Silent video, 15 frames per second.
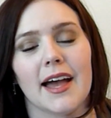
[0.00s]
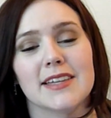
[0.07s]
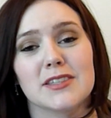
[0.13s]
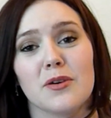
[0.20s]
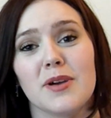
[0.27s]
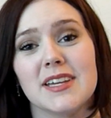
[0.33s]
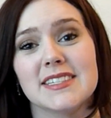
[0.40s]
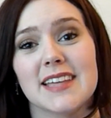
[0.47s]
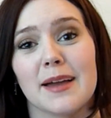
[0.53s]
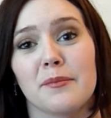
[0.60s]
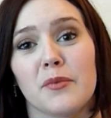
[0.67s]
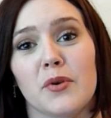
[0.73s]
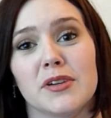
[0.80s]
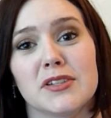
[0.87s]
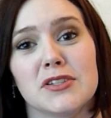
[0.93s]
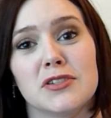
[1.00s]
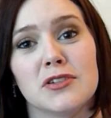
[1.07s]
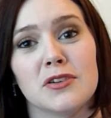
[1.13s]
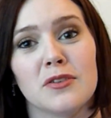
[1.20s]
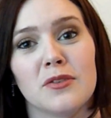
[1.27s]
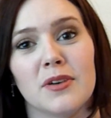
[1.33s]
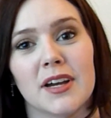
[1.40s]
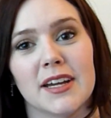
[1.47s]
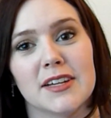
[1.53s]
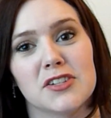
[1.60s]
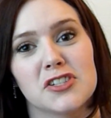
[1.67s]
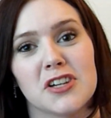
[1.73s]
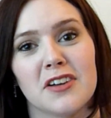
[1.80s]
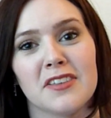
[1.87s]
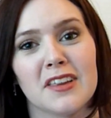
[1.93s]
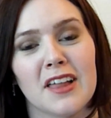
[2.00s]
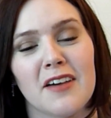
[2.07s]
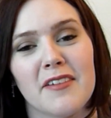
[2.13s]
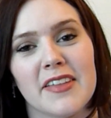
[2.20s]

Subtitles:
As always, I'm going to do a share the love